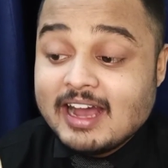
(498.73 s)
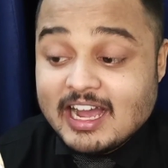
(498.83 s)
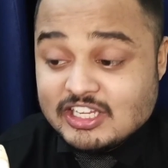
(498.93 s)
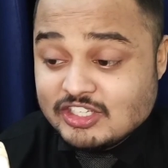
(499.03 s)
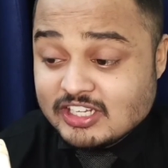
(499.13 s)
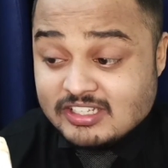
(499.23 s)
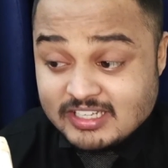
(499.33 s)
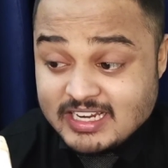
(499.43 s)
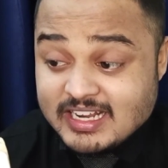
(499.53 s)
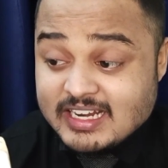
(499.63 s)
I
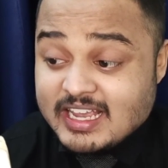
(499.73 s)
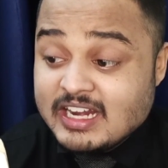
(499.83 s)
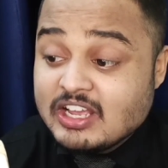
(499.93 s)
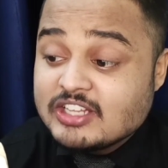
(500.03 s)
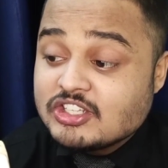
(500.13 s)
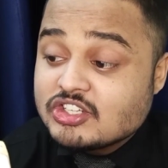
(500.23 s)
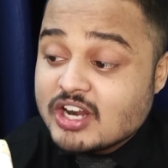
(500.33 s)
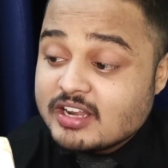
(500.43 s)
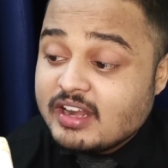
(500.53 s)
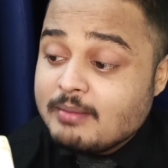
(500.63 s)
succeeded in
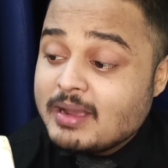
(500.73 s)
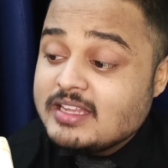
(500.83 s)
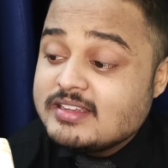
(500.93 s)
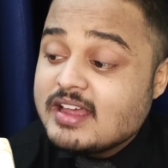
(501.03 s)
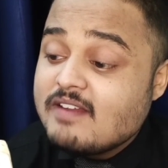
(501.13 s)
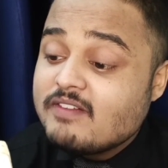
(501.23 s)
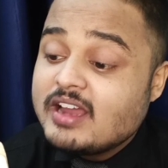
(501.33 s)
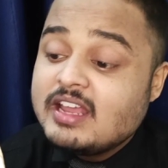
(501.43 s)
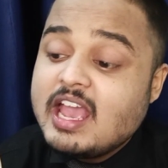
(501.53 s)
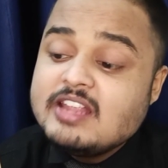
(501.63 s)
constructing myself
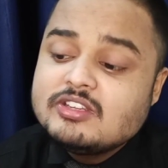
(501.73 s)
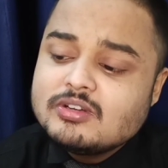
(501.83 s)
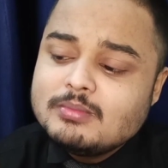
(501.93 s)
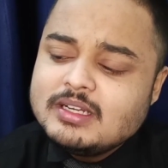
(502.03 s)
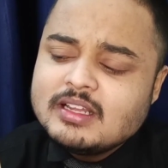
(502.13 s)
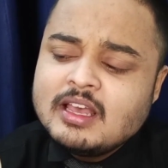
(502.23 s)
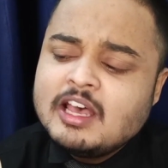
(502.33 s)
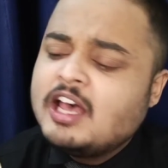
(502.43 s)
an instrument